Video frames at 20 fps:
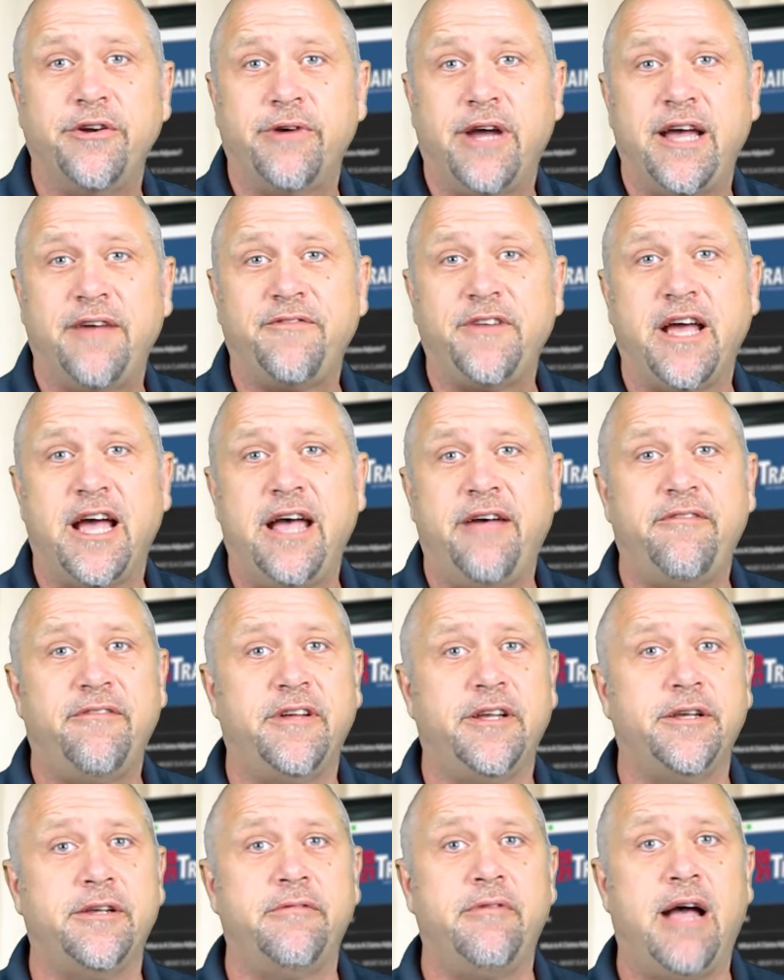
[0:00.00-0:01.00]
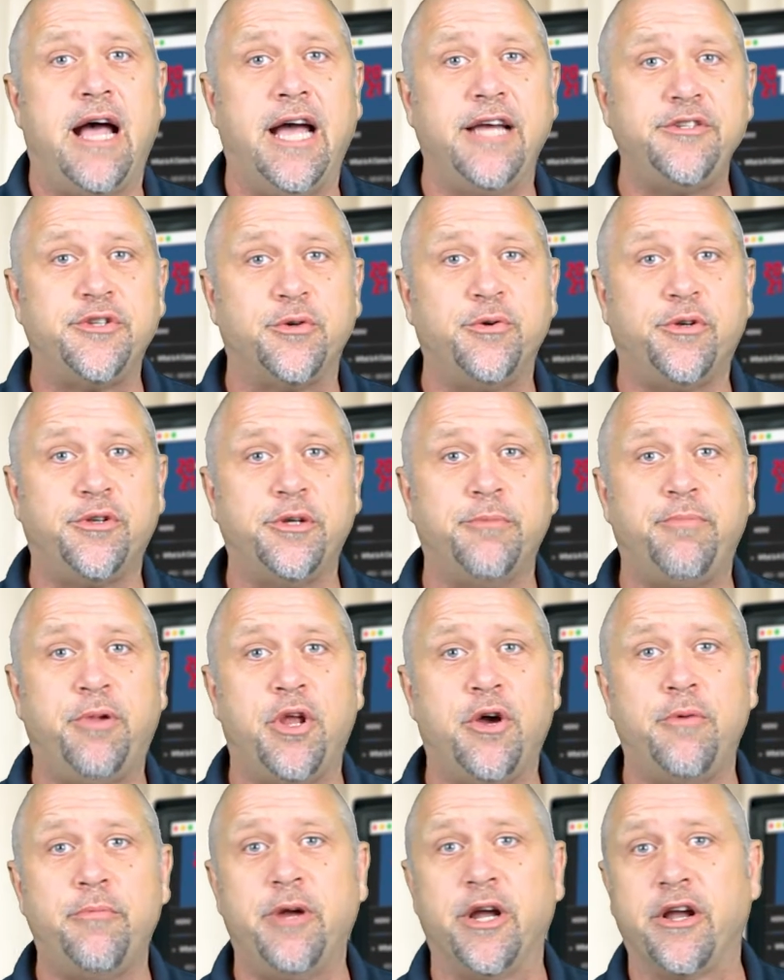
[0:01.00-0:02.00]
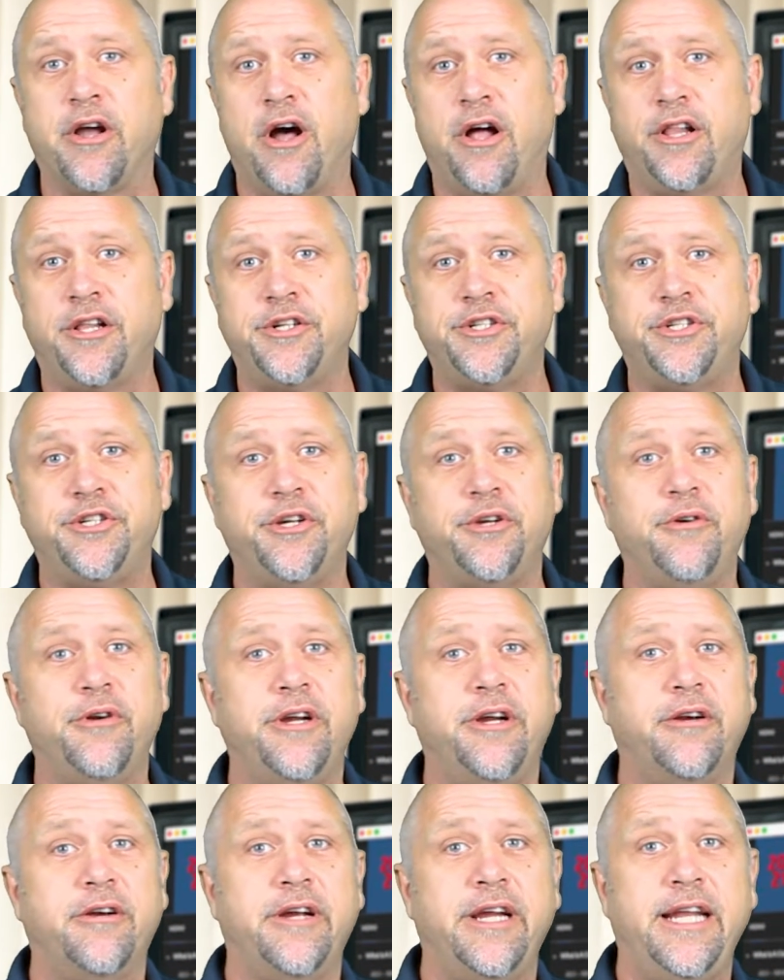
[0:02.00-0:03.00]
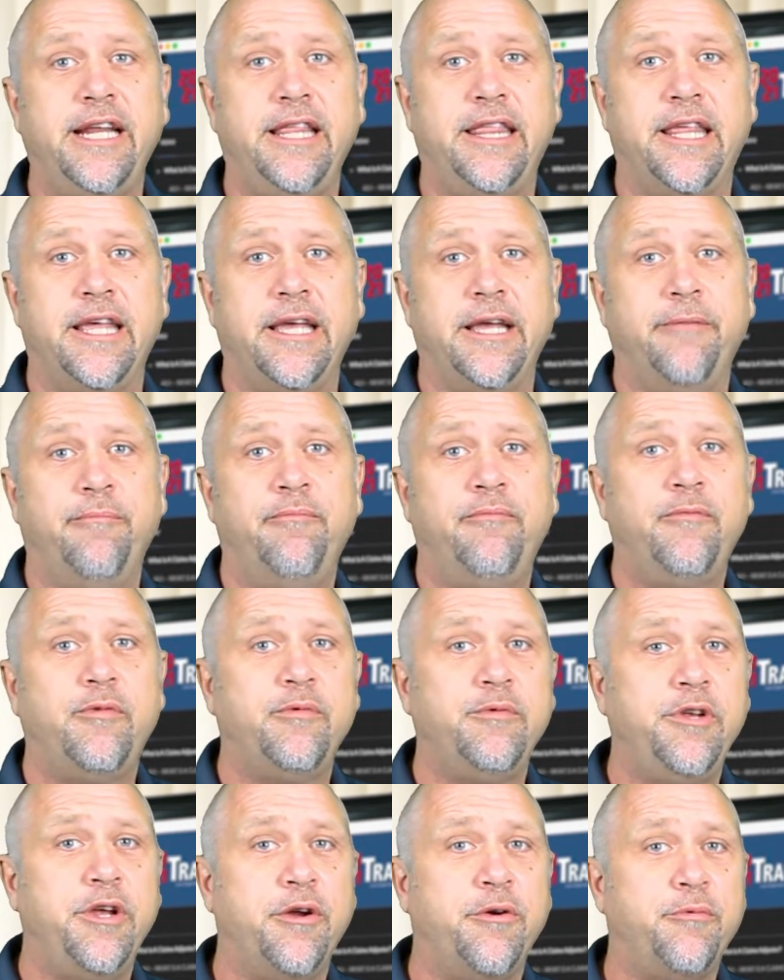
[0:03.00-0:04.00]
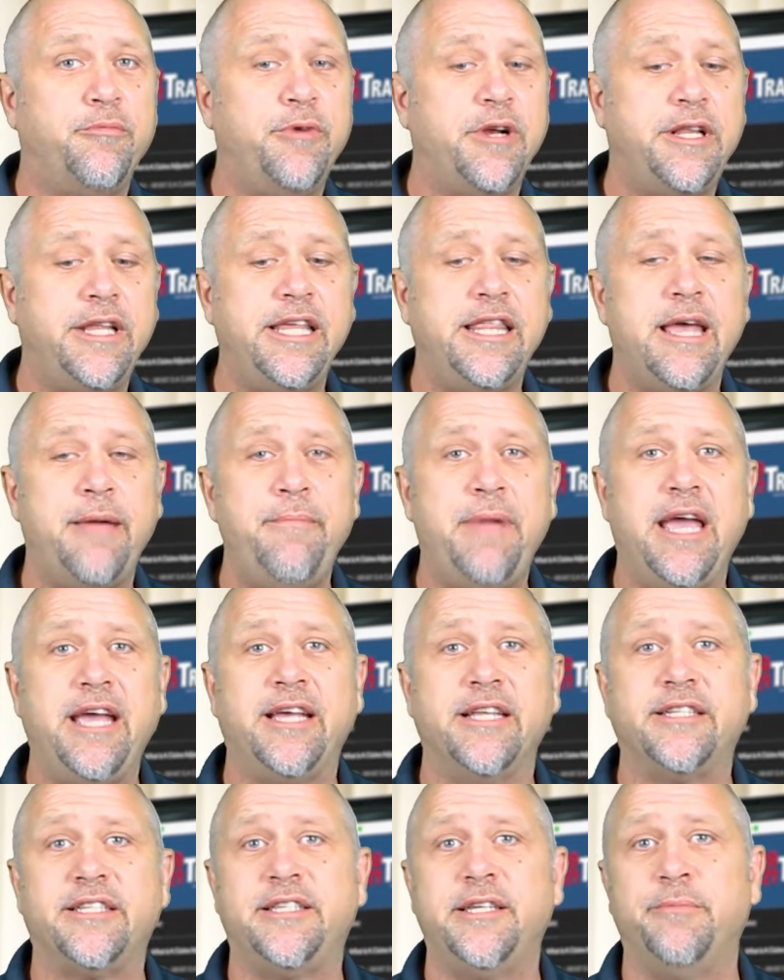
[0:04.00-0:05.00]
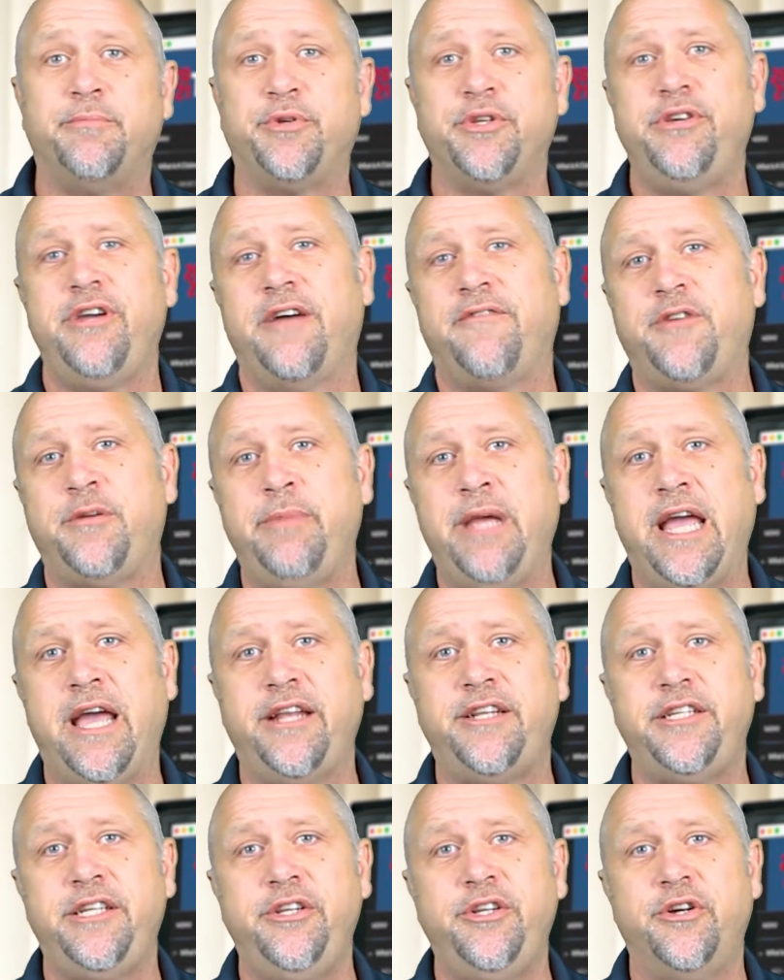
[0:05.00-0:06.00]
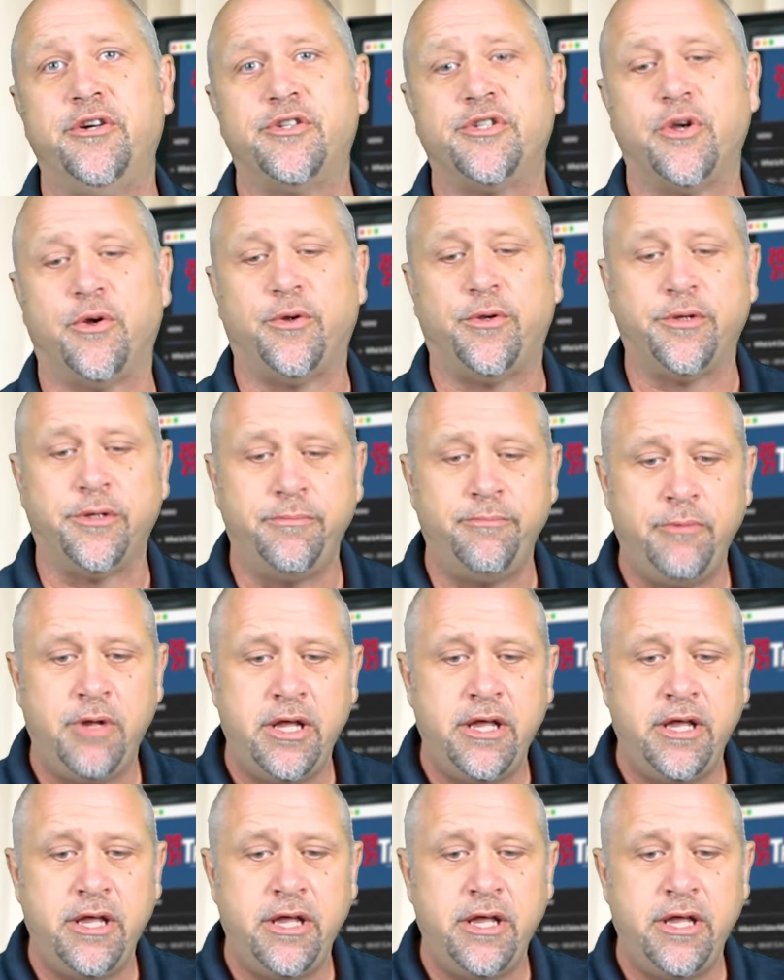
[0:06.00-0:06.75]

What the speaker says: Do I have to have a high school diploma, college degree, or anything? Really they make it simple. You have to be 18 years old.